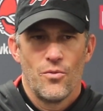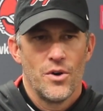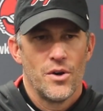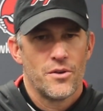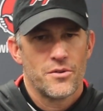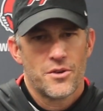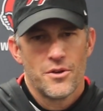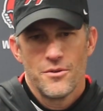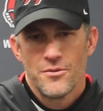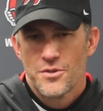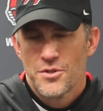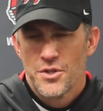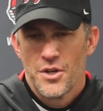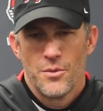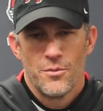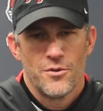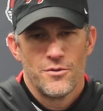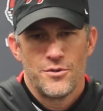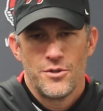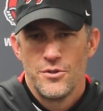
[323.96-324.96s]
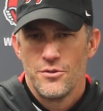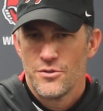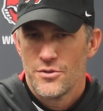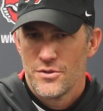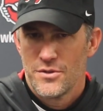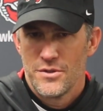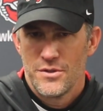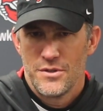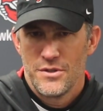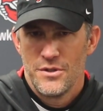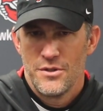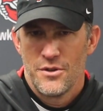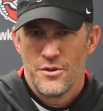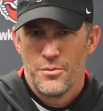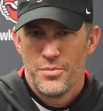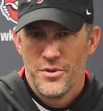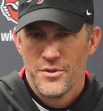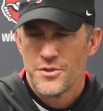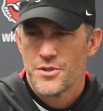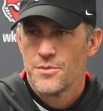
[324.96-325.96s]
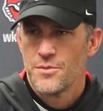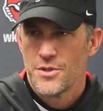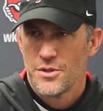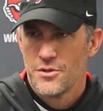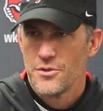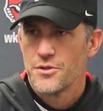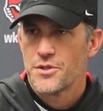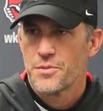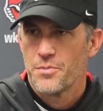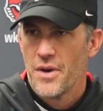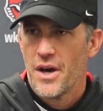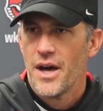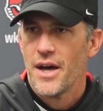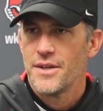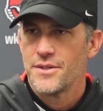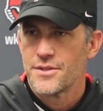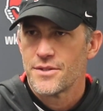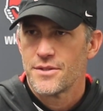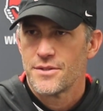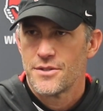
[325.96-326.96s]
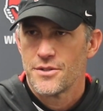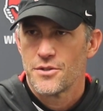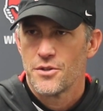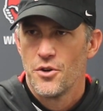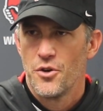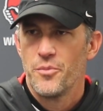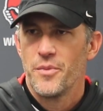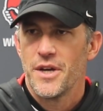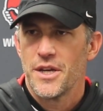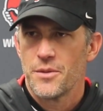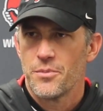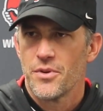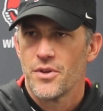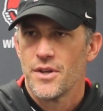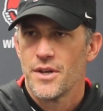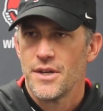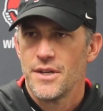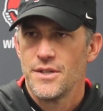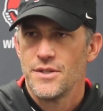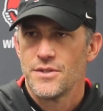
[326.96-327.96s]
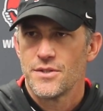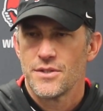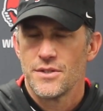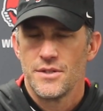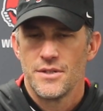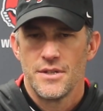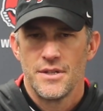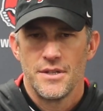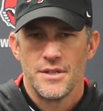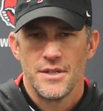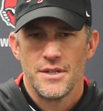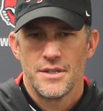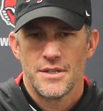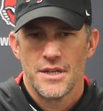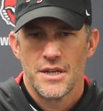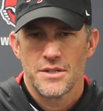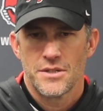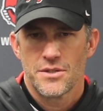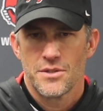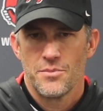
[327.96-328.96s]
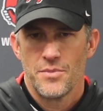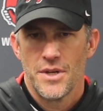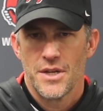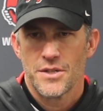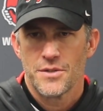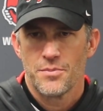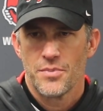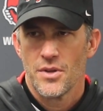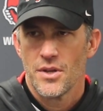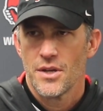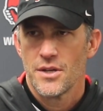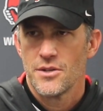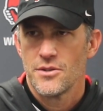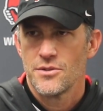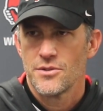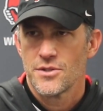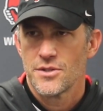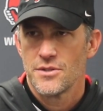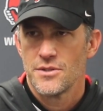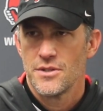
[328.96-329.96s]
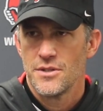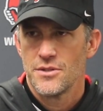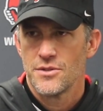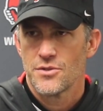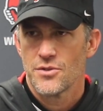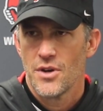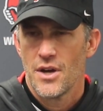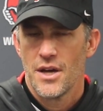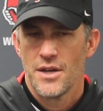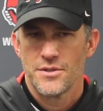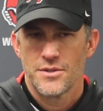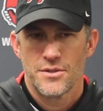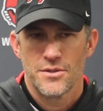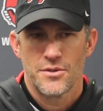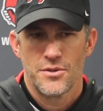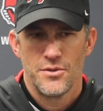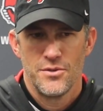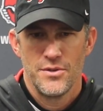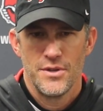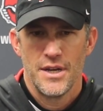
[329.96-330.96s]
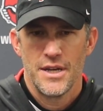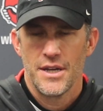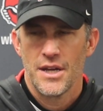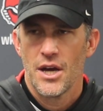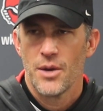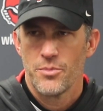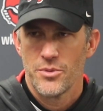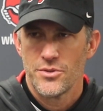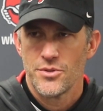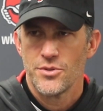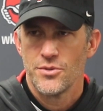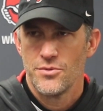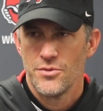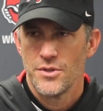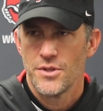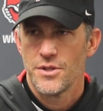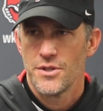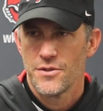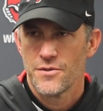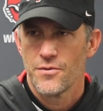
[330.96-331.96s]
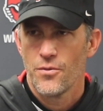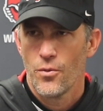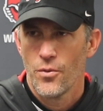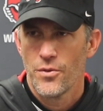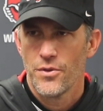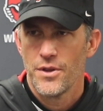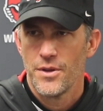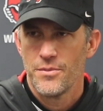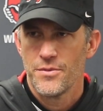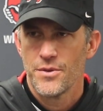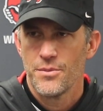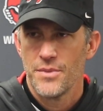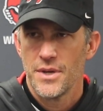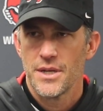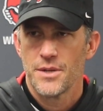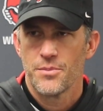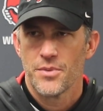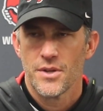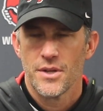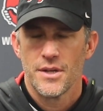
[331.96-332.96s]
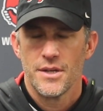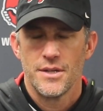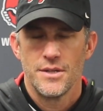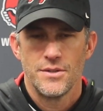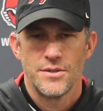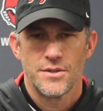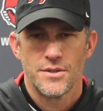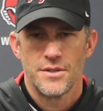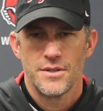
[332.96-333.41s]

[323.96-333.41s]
Well, Coach Summers, you know, puts him in good spots to go make plays, and he takes the best players and tries to create opportunities for them to make plays.